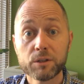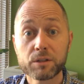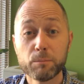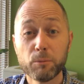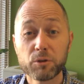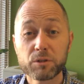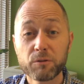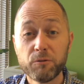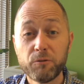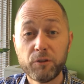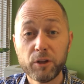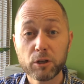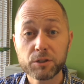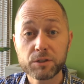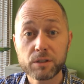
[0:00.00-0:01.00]
is the most
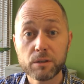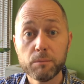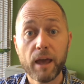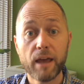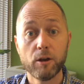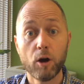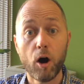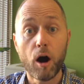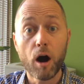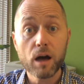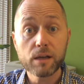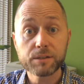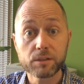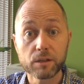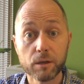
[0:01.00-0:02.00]
fearsome and
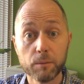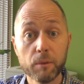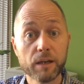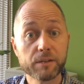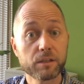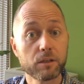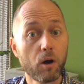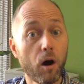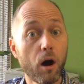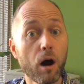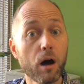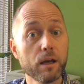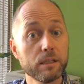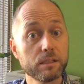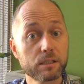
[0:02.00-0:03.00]
awesome, as in
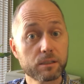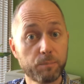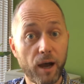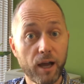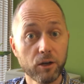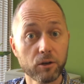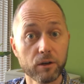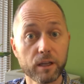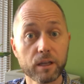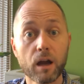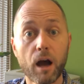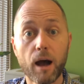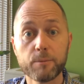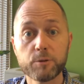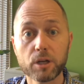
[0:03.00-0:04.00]
awe-inspiring,
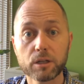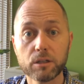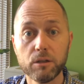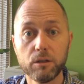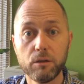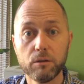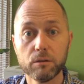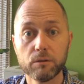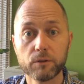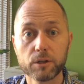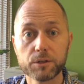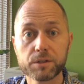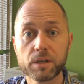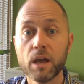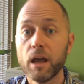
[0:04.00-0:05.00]
object in the
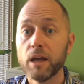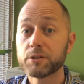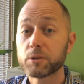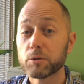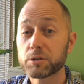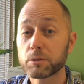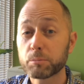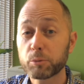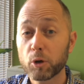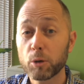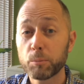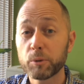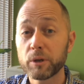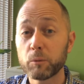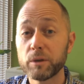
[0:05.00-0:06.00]
universe, and so it's
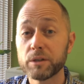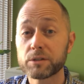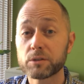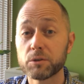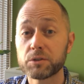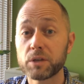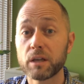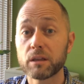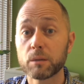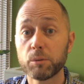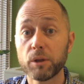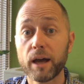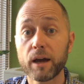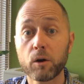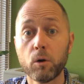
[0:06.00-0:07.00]
appropriate we associate the
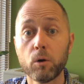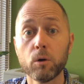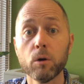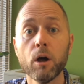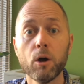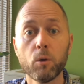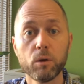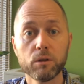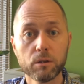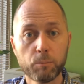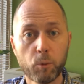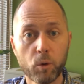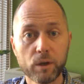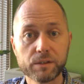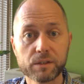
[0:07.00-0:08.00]
black hole with the
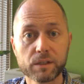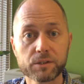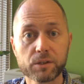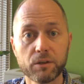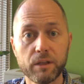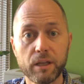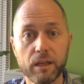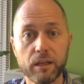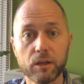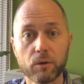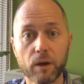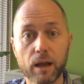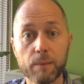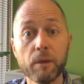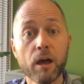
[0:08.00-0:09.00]
point 6 on the
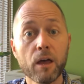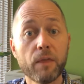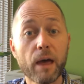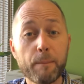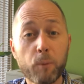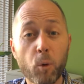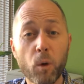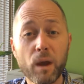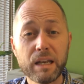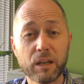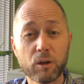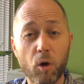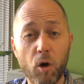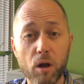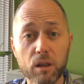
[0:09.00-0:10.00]
Enneagram, that point in
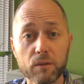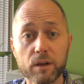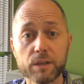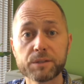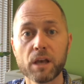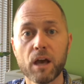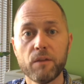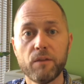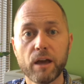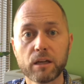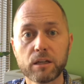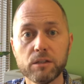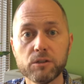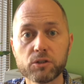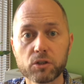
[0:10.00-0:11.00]
all of us that
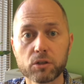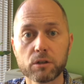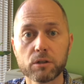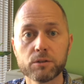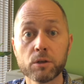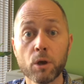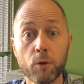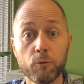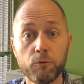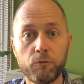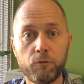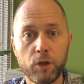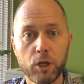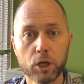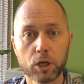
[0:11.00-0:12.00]
concerns
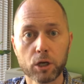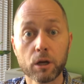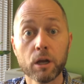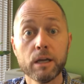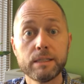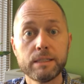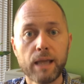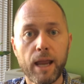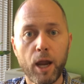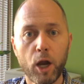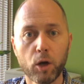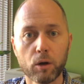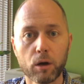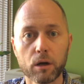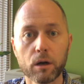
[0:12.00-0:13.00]
fear,
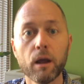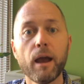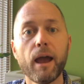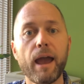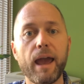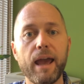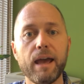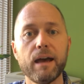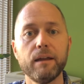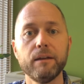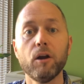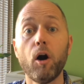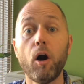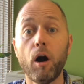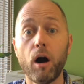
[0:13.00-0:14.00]
terror,
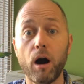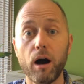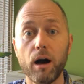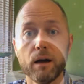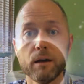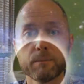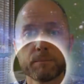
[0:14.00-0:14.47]
and awe.